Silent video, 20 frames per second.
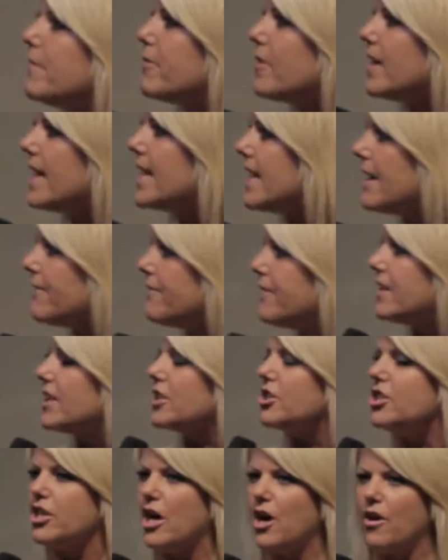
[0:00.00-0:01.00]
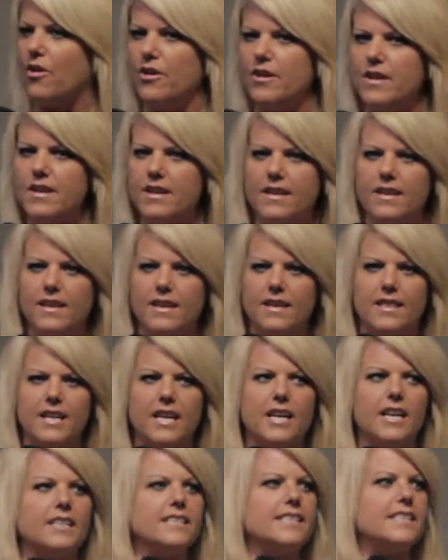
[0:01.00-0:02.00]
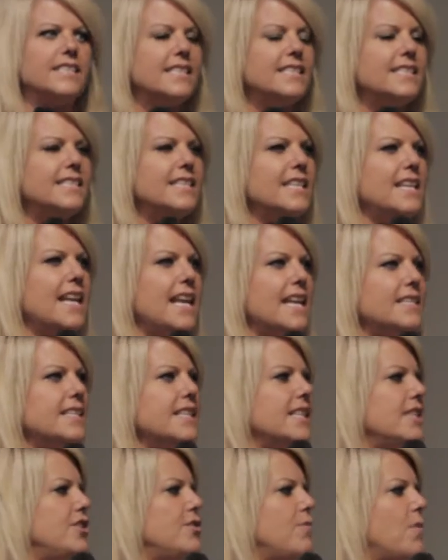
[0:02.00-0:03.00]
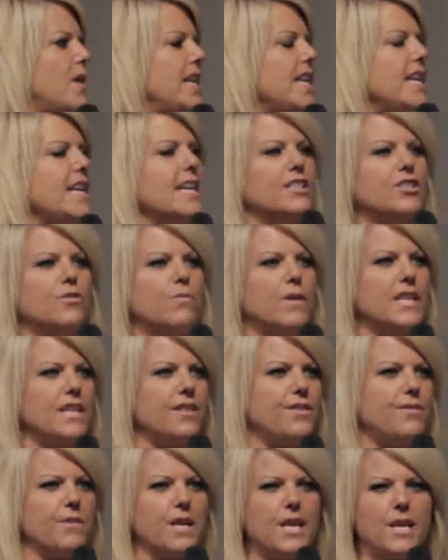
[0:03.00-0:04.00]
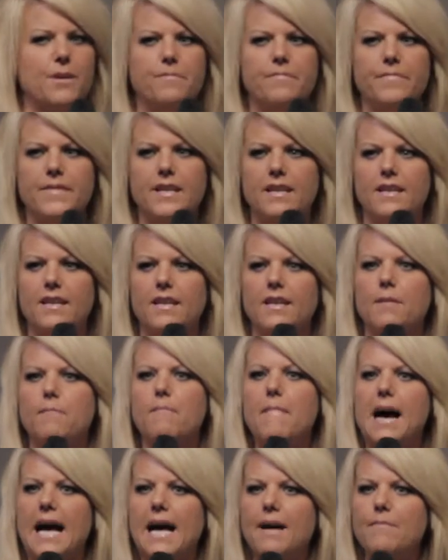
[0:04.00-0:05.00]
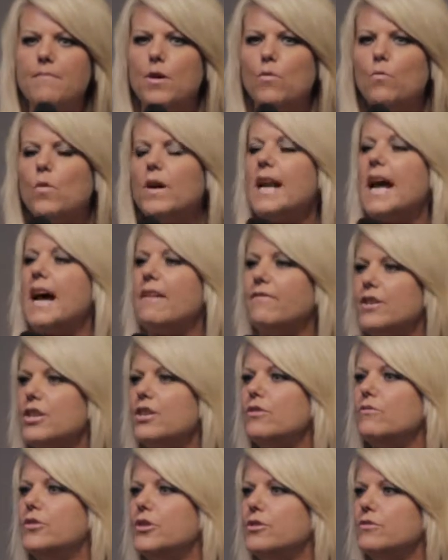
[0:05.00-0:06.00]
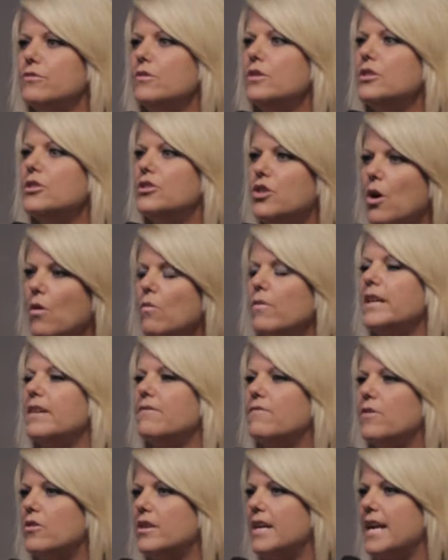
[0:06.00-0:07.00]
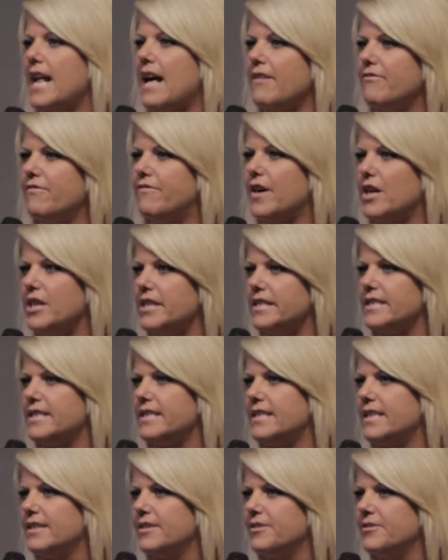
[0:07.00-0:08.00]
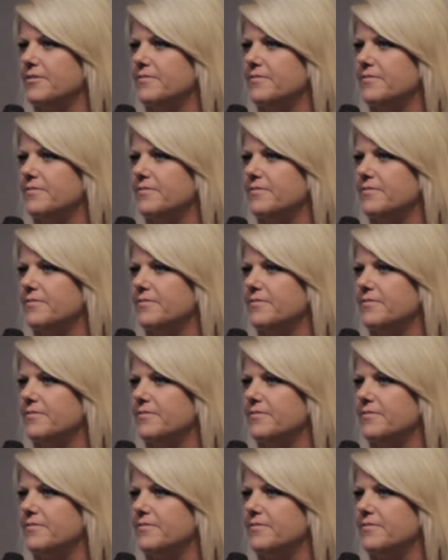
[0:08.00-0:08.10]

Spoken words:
before I left for the show. They're 16, 18, 20, and 23. Mom, whatever you do, don't get voted off first.